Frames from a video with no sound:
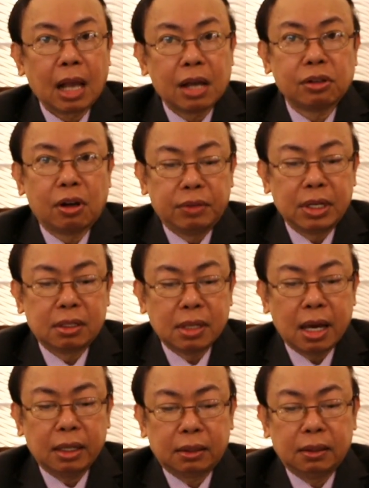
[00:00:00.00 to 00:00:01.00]
As of this
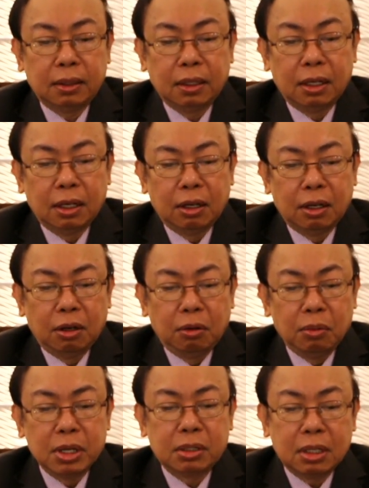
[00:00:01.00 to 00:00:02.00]
date,
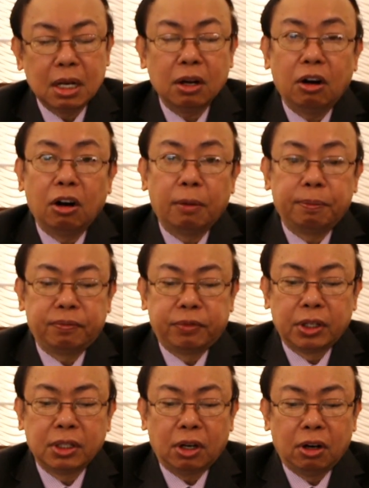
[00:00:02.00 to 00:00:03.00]
we still opt
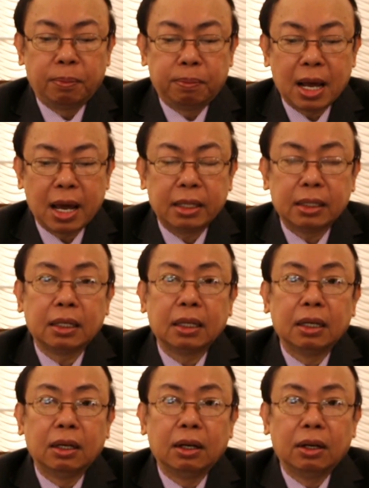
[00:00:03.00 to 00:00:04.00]
for the offline,
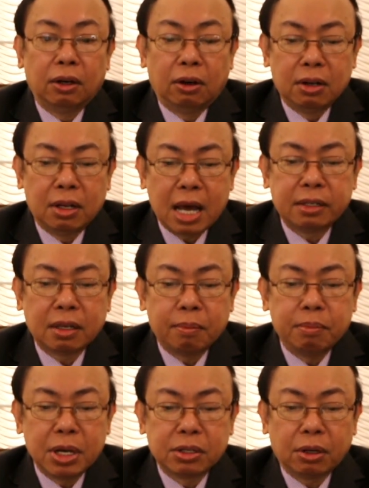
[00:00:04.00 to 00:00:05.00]
online
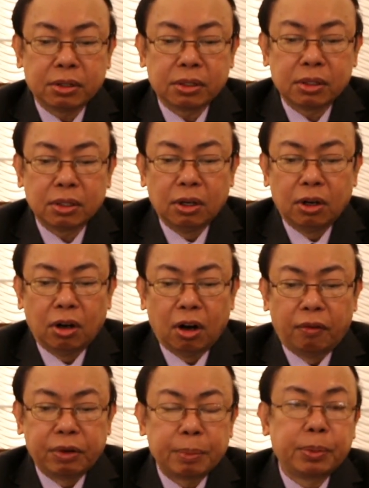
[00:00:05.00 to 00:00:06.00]
submissions
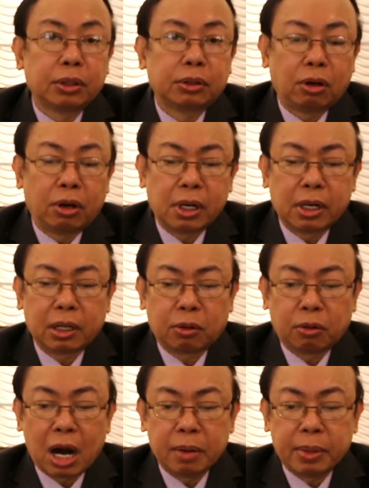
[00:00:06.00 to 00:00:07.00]
of reportorial
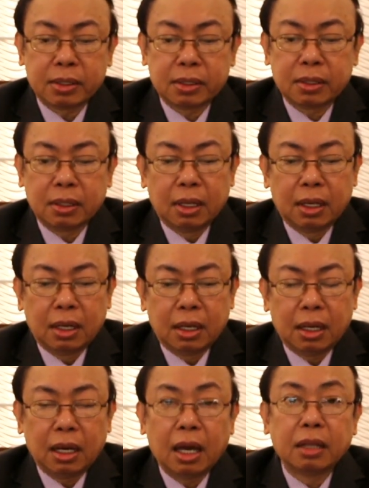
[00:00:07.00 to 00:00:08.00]
requirements
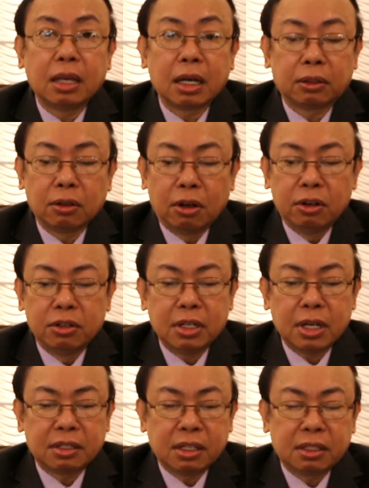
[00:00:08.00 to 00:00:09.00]
and
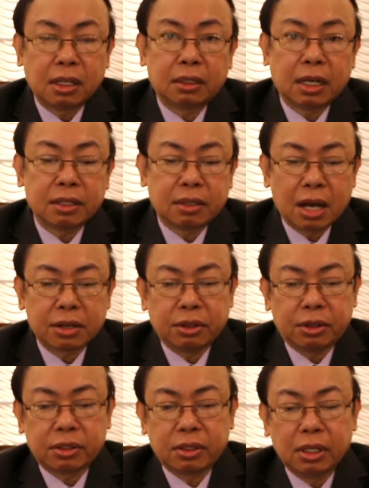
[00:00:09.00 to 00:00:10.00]
technology-assisted
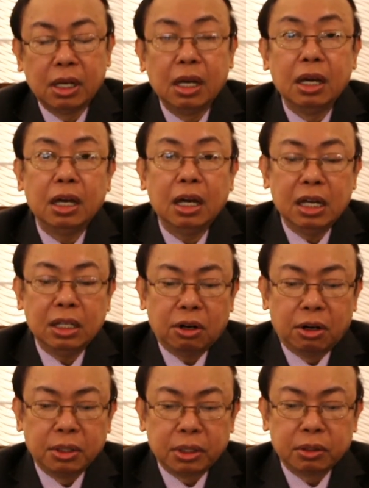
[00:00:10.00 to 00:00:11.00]
transactions in
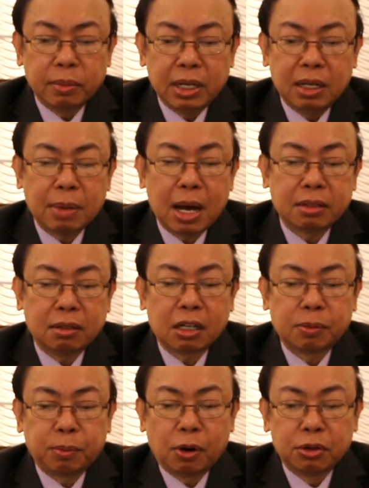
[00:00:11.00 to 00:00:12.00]
order to minimize the
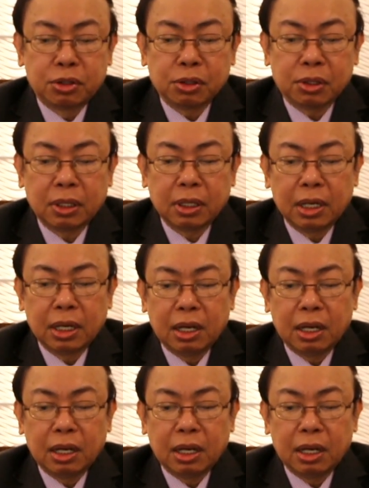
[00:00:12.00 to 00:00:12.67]
exposure